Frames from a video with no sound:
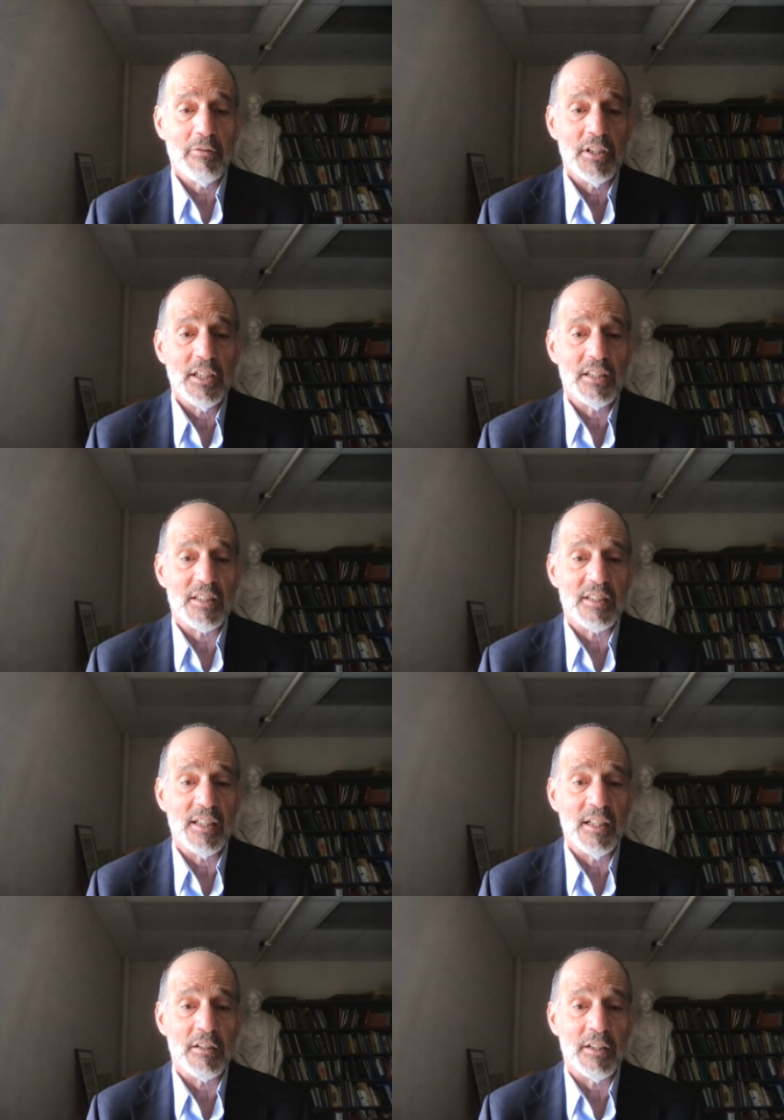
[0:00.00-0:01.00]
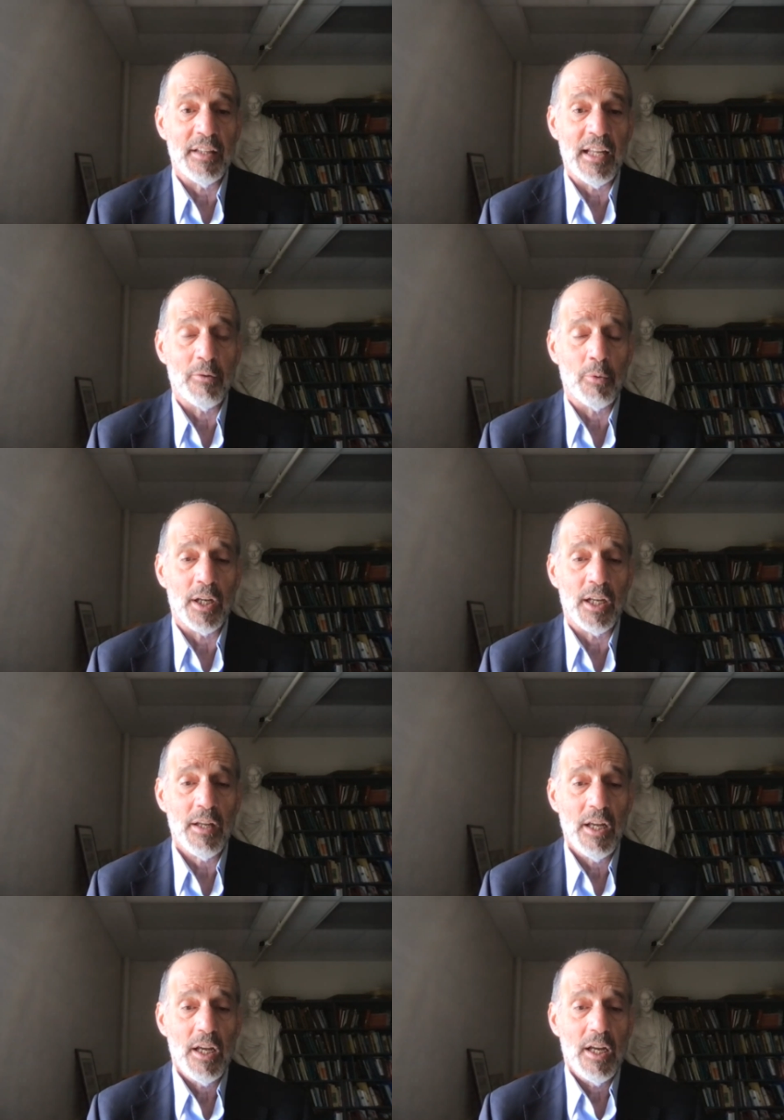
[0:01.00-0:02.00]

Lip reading: think we need to see her in that way.